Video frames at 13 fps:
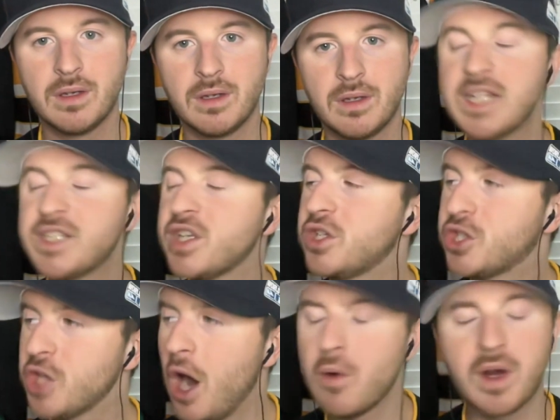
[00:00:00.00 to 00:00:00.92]
It's a
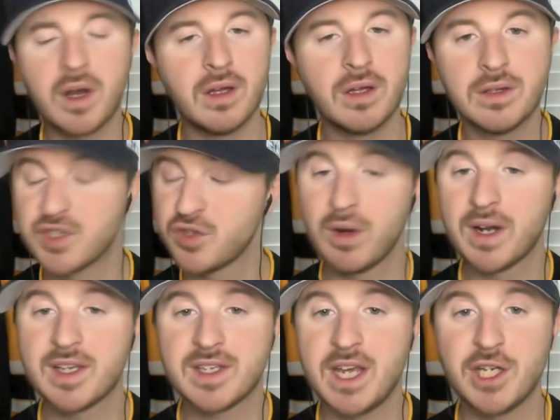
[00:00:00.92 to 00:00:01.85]
joke. This
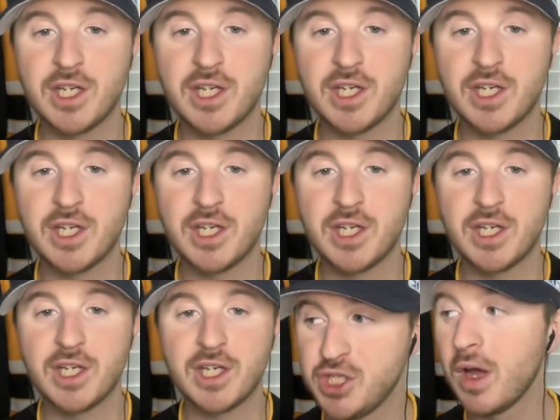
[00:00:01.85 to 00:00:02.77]
organization has become a
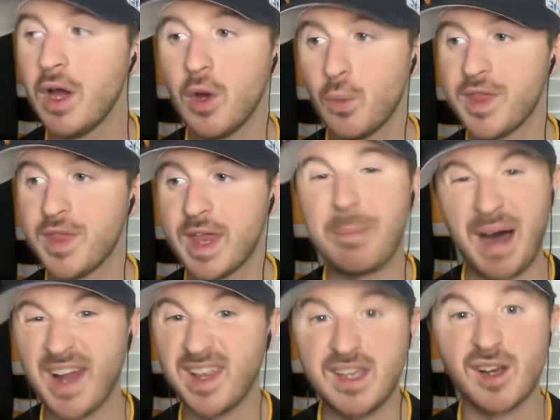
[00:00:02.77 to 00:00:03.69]
joke within about a
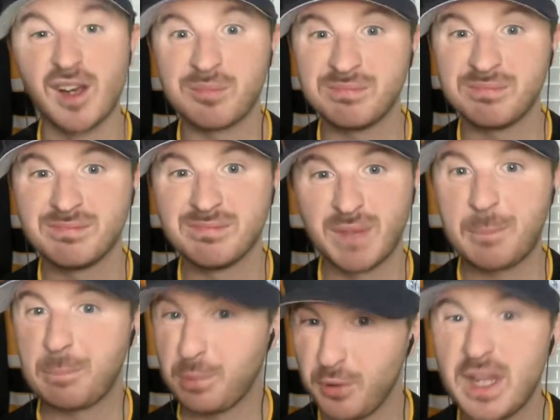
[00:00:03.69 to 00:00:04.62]
year, like
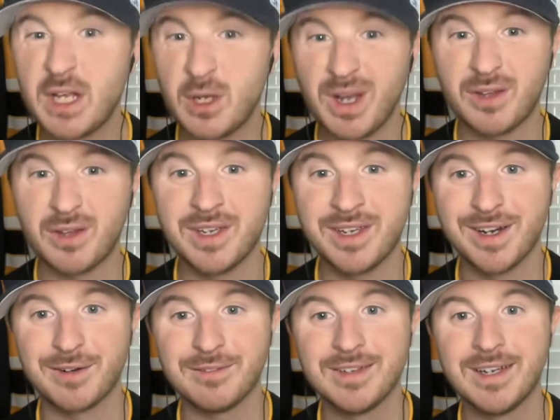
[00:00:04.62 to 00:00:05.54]
pretty quickly here.
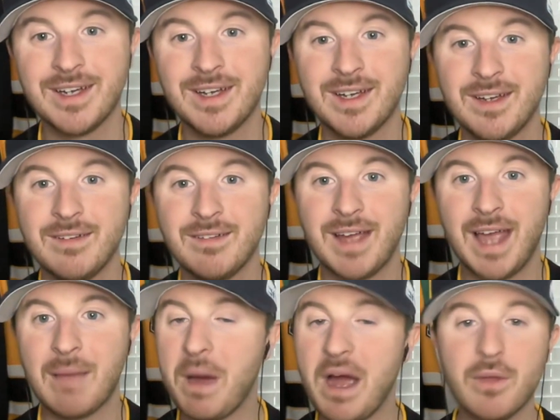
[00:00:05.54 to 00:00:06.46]
And
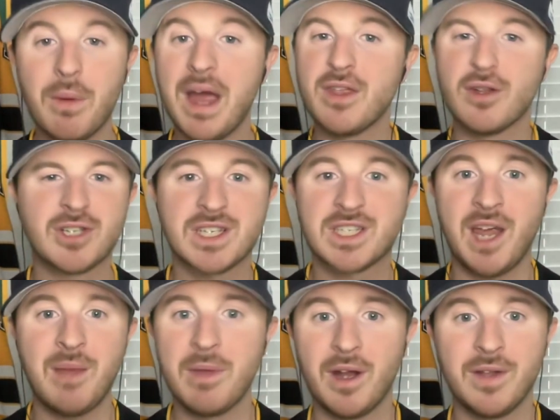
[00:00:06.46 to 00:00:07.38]
by the way, there's
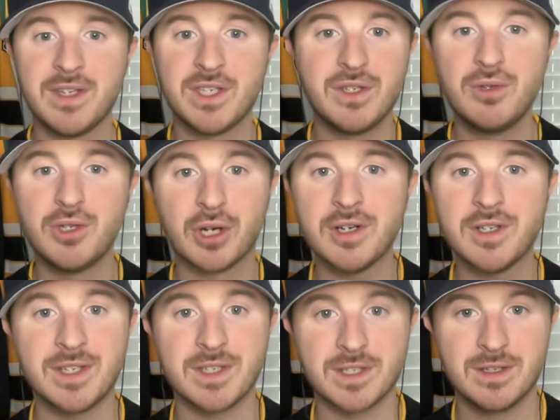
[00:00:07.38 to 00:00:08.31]
excitement on these new
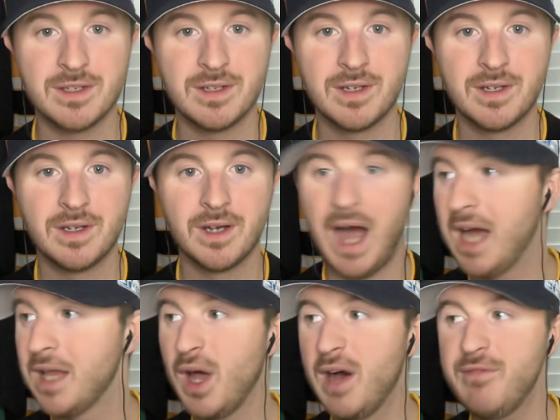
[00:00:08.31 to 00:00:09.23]
jerseys. I
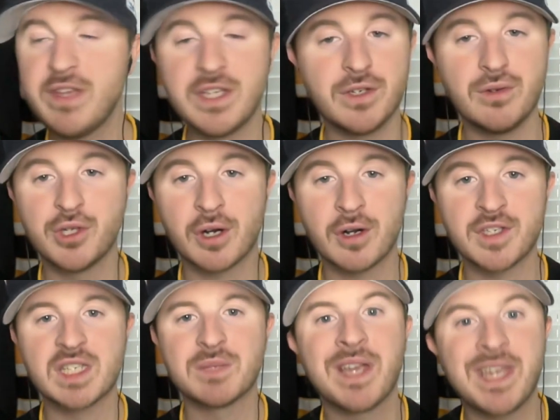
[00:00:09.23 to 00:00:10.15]
love these new jerseys,
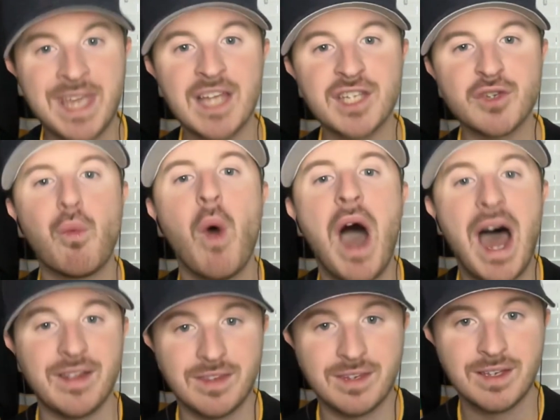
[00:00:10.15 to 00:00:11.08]
but guess
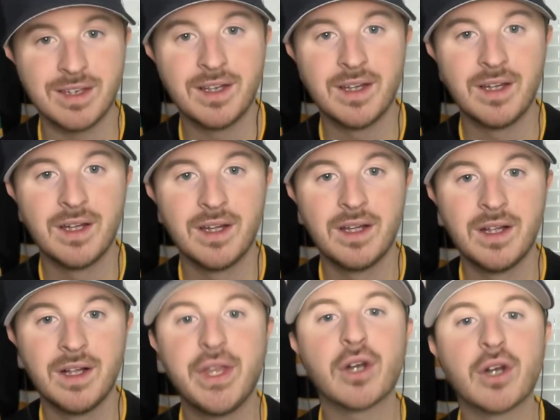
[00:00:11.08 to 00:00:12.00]
what?
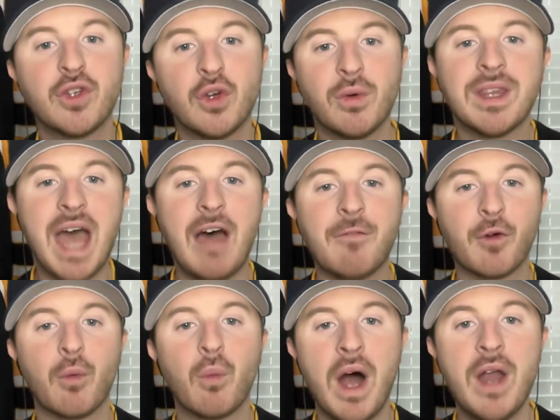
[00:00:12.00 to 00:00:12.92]
They're doing that for
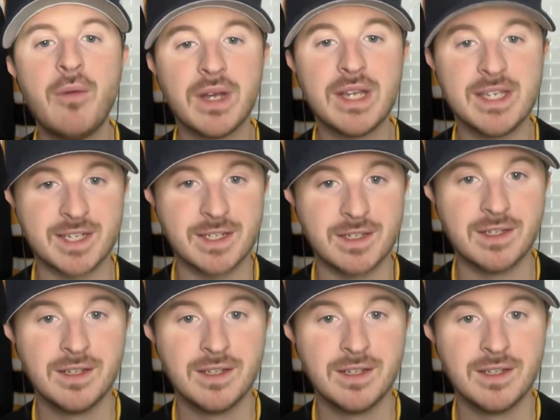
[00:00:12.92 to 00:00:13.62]
one reason.